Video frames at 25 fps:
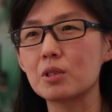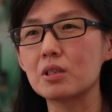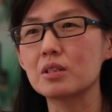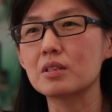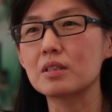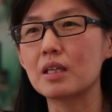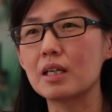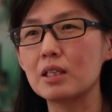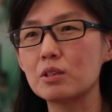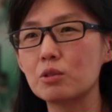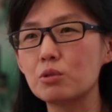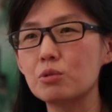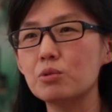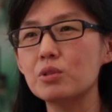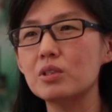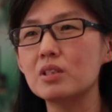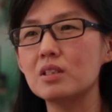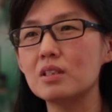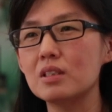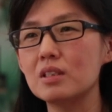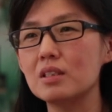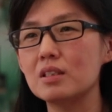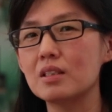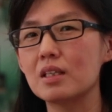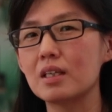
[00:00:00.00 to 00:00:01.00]
because I do
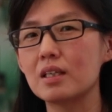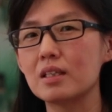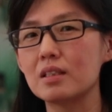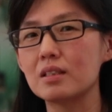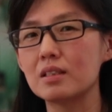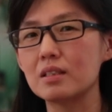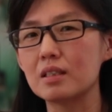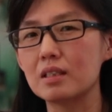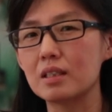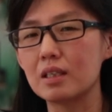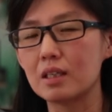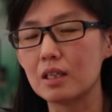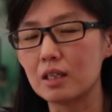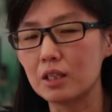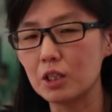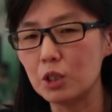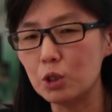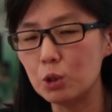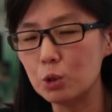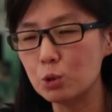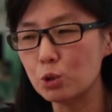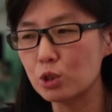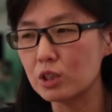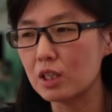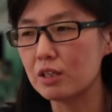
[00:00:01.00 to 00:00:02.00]
see that a
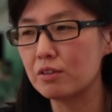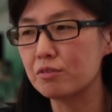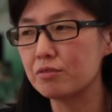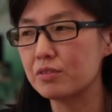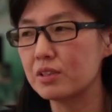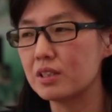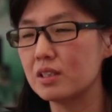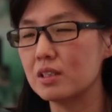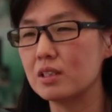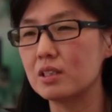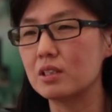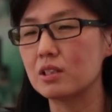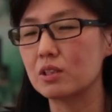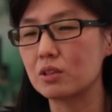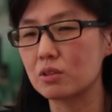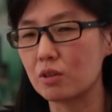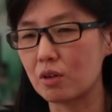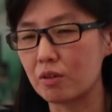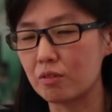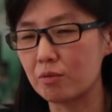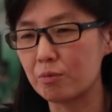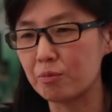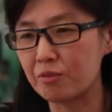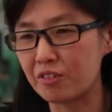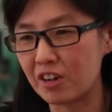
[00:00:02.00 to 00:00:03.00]
huge emphasis is
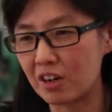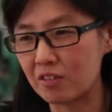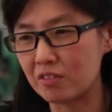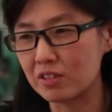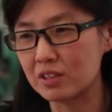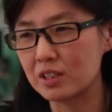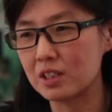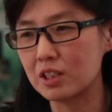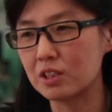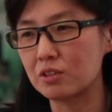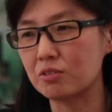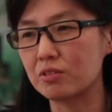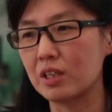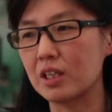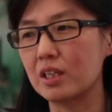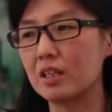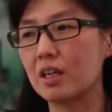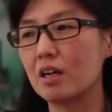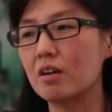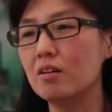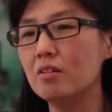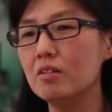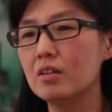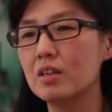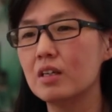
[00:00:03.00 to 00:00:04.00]
on viruses right
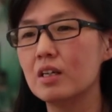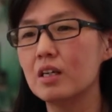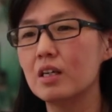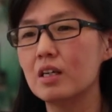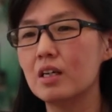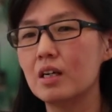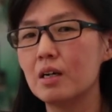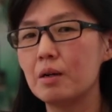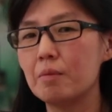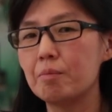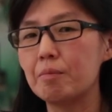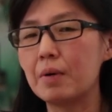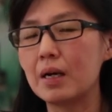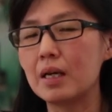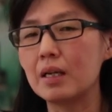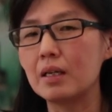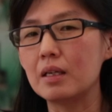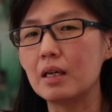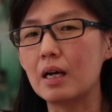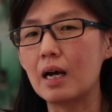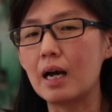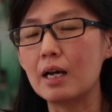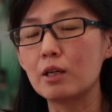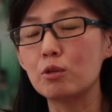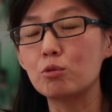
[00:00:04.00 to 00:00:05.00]
now. But
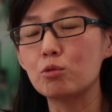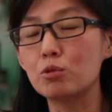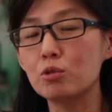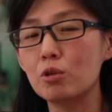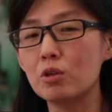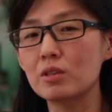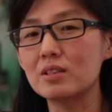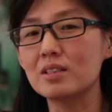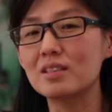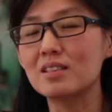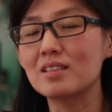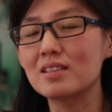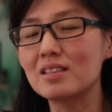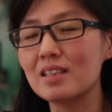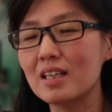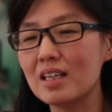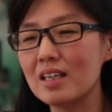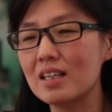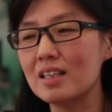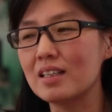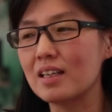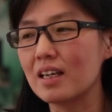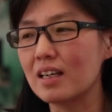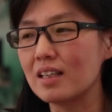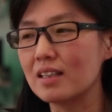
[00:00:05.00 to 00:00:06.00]
I do not
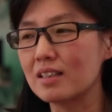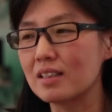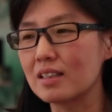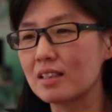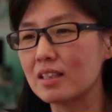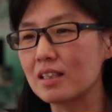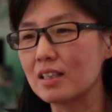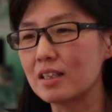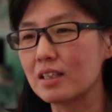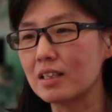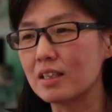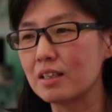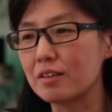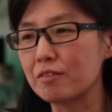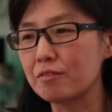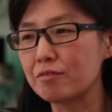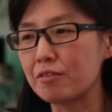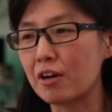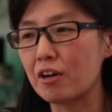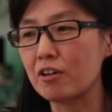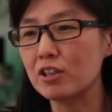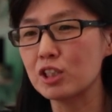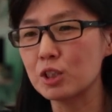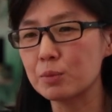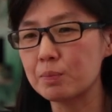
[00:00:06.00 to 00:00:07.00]
say that the
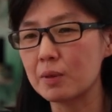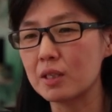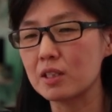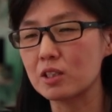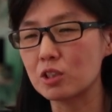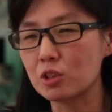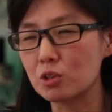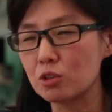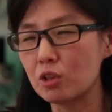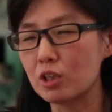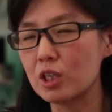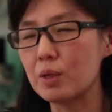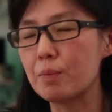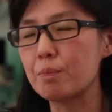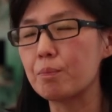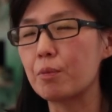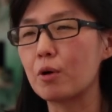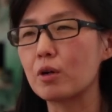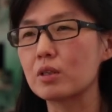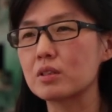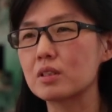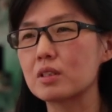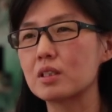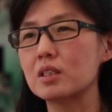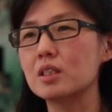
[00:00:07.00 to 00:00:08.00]
virus part is not
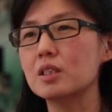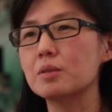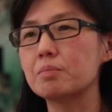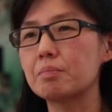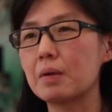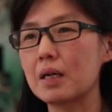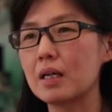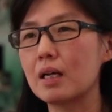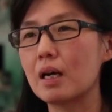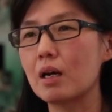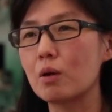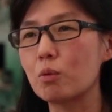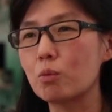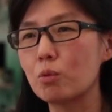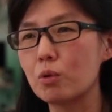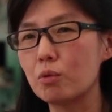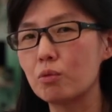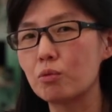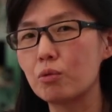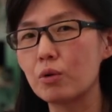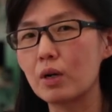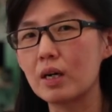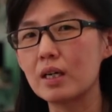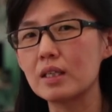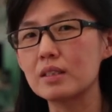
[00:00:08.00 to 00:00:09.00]
important, but I
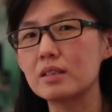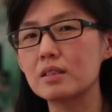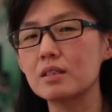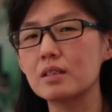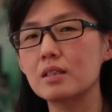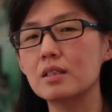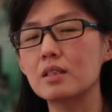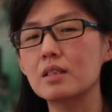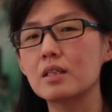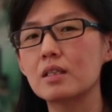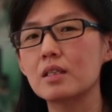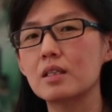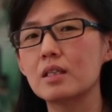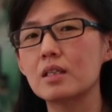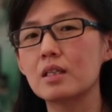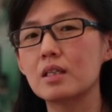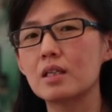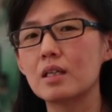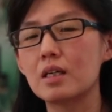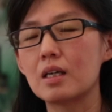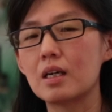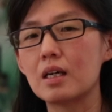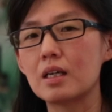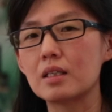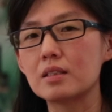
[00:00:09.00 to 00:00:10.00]
would rather
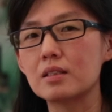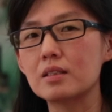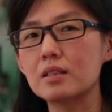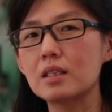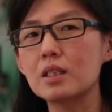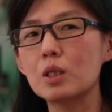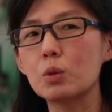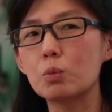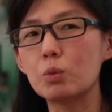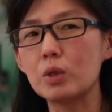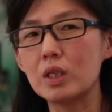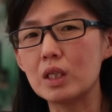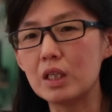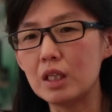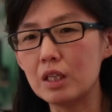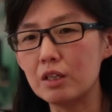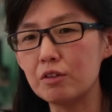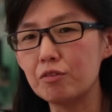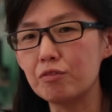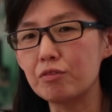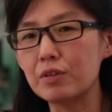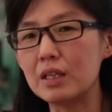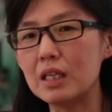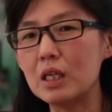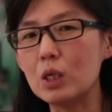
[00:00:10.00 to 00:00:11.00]
say that we
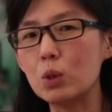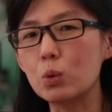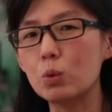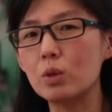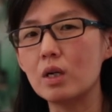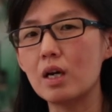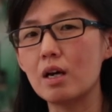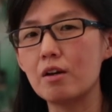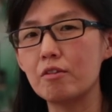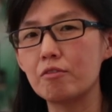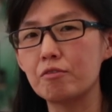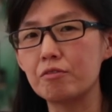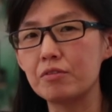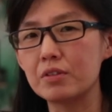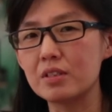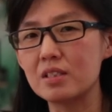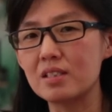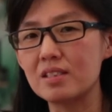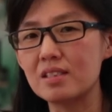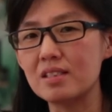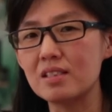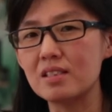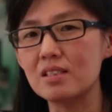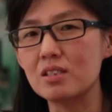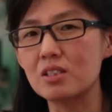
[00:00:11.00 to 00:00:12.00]
give equal
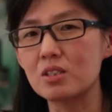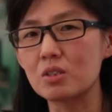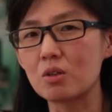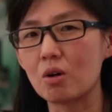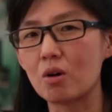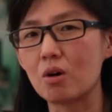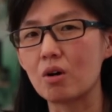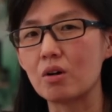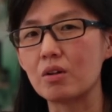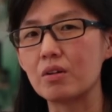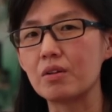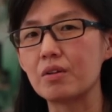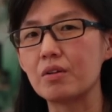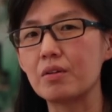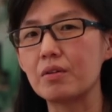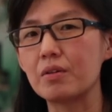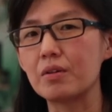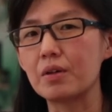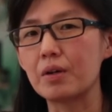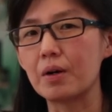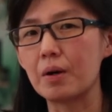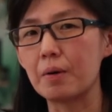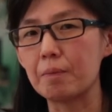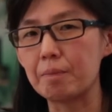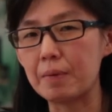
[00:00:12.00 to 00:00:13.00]
emphasis on
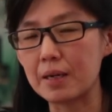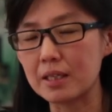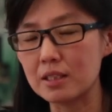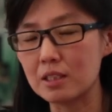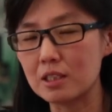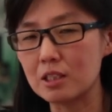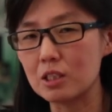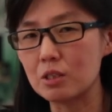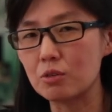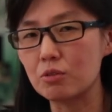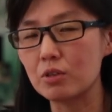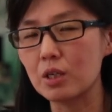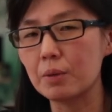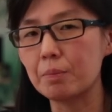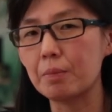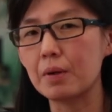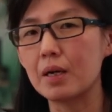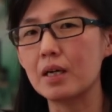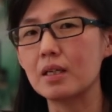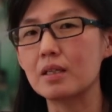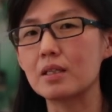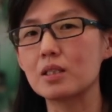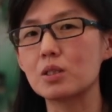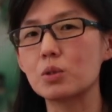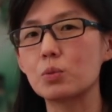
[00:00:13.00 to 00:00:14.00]
the bacteria
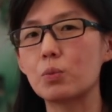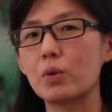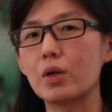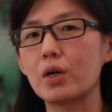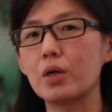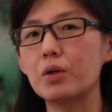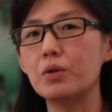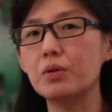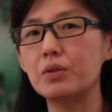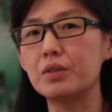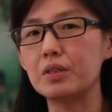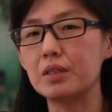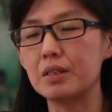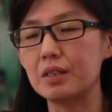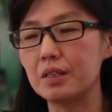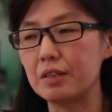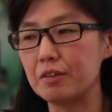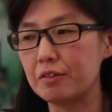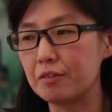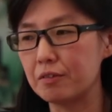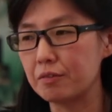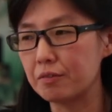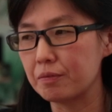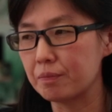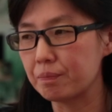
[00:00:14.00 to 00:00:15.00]
part as well,
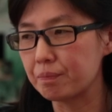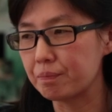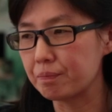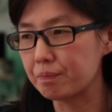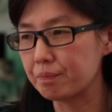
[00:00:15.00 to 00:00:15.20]
the